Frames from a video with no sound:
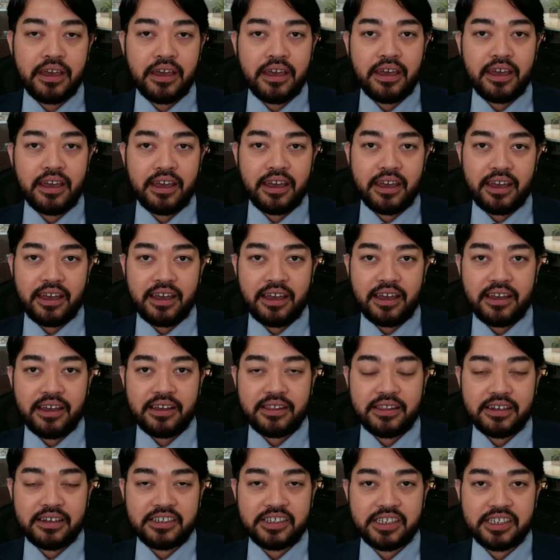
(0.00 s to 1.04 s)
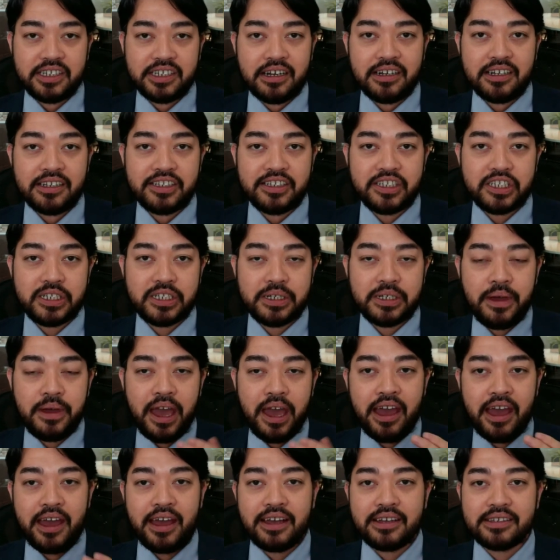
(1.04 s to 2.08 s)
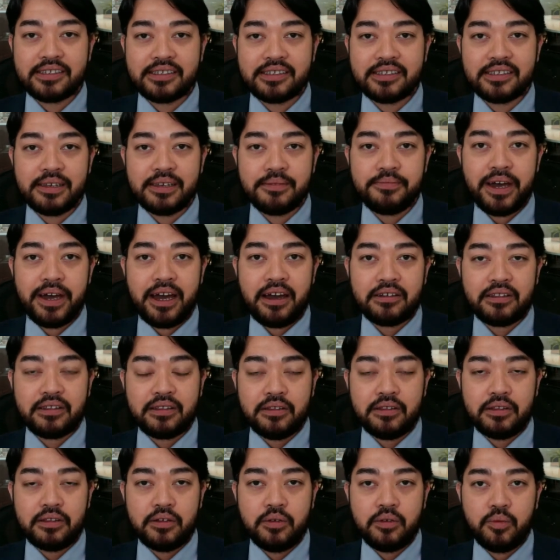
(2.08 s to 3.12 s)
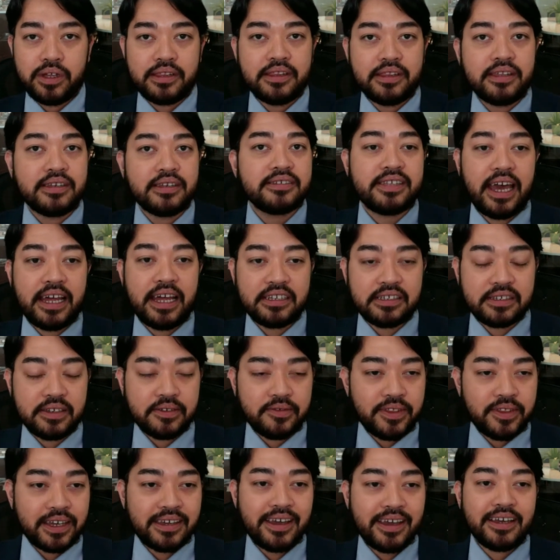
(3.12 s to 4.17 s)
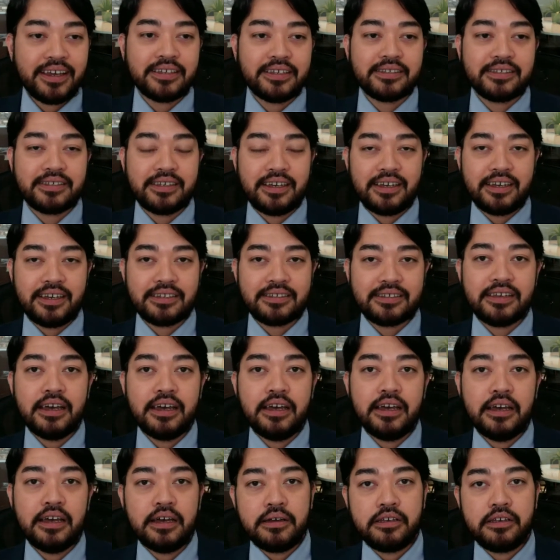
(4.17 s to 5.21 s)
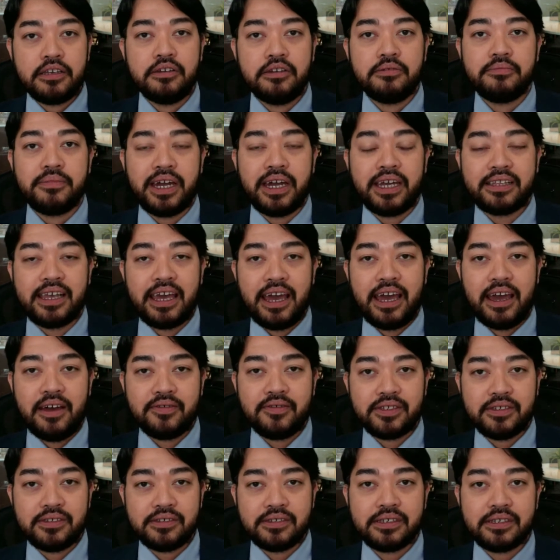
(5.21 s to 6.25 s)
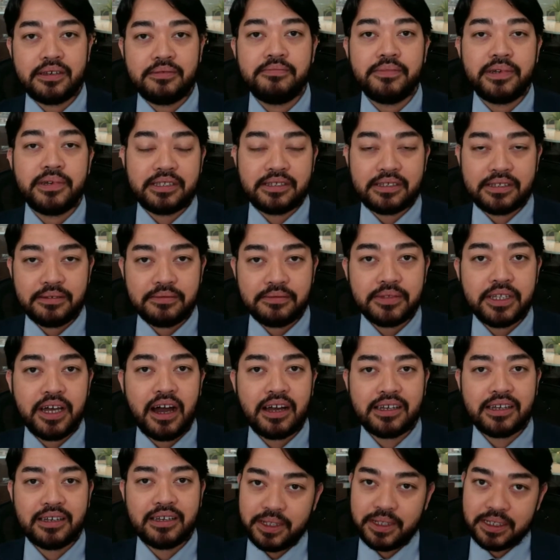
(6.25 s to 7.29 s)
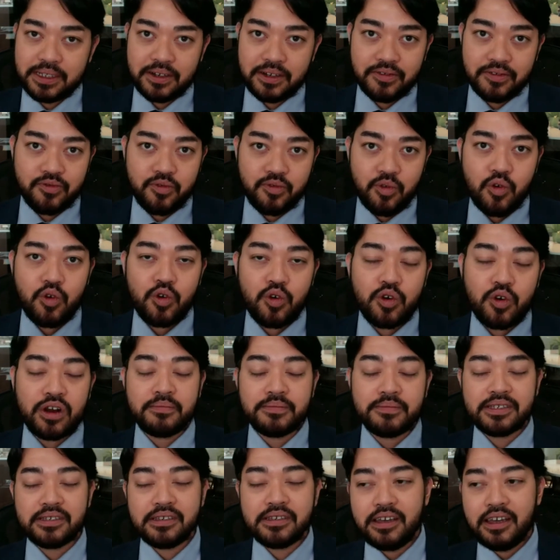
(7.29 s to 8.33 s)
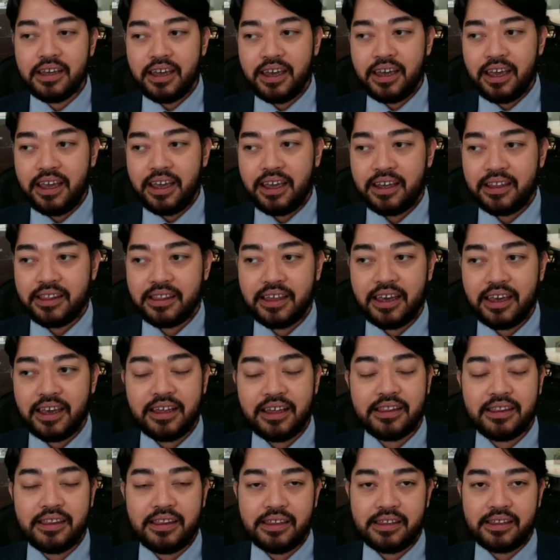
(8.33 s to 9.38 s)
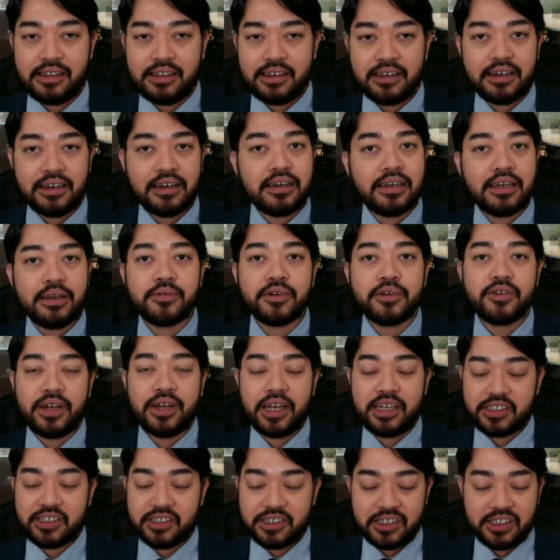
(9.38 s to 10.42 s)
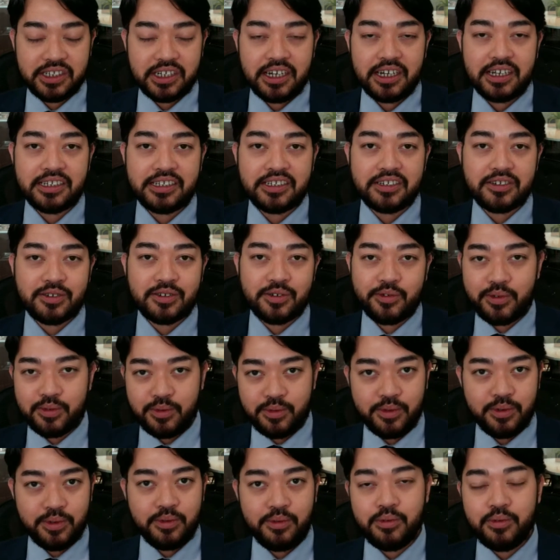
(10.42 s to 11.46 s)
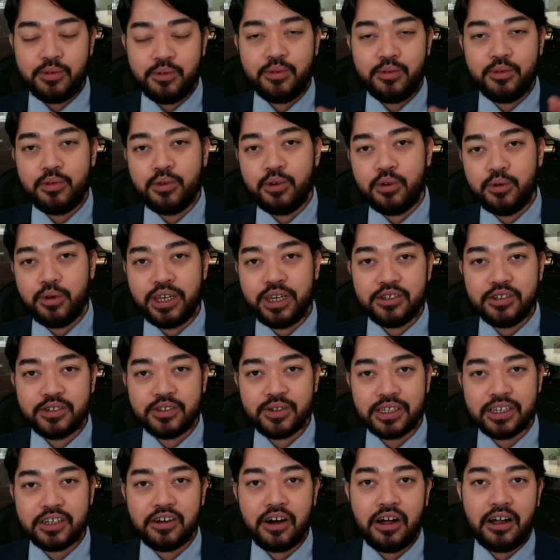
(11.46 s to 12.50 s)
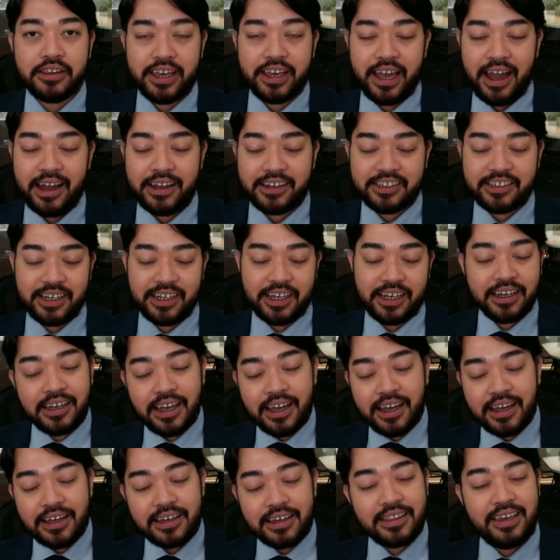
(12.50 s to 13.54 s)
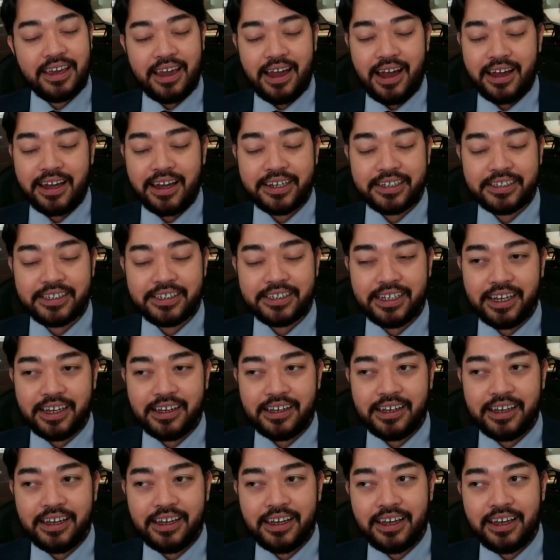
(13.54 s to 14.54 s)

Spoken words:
and the judge asks about what the status of the case is. You might have to submit some documents or forms, and then the immigration judge, or who we usually call the IJ